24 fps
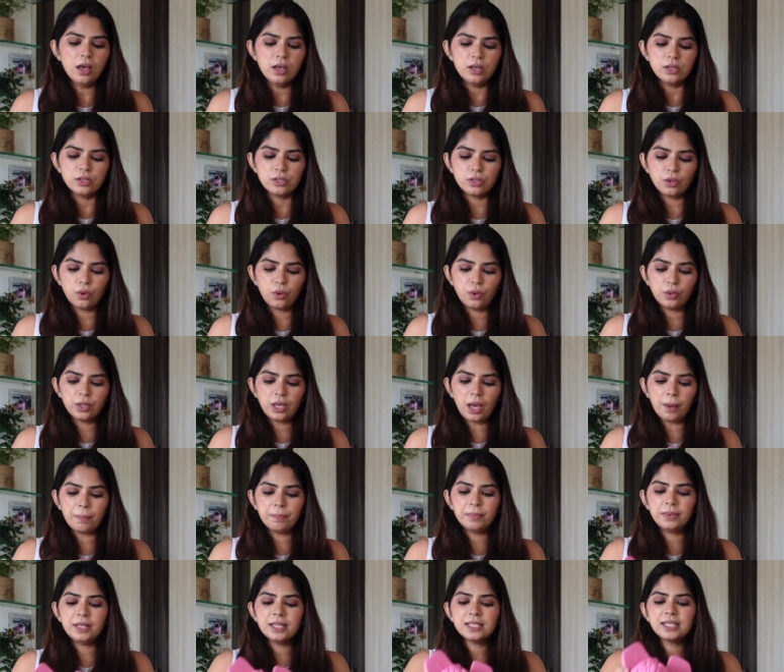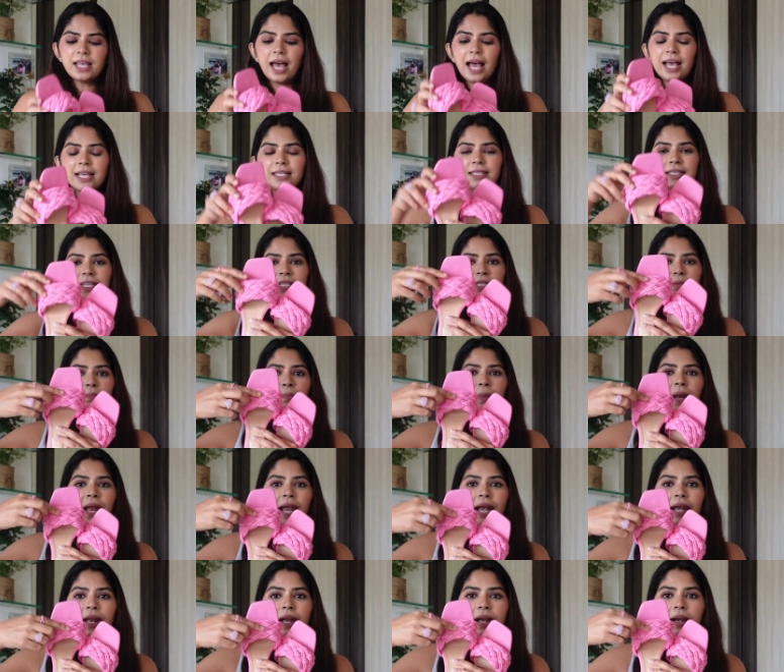So yeah, this has this
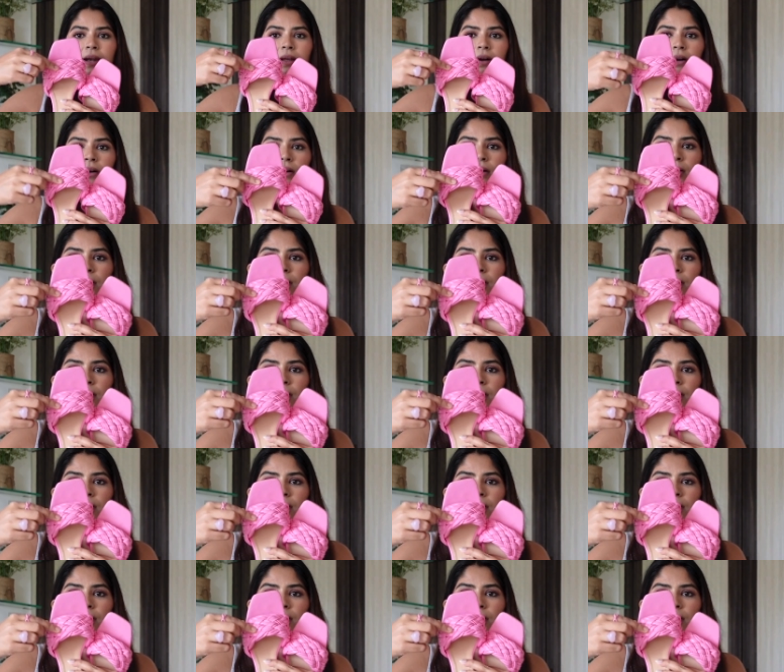braided